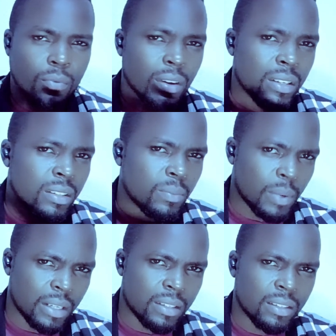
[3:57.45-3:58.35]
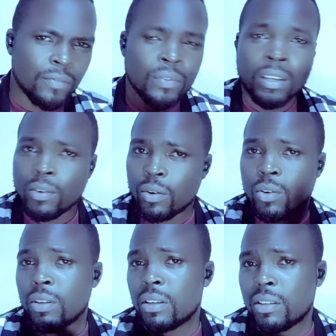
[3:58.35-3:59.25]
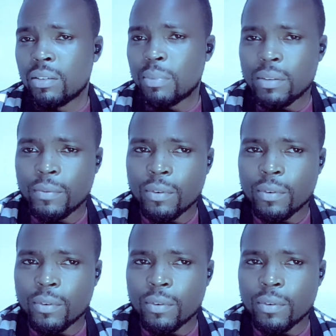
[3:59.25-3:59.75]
friend's birds or birds you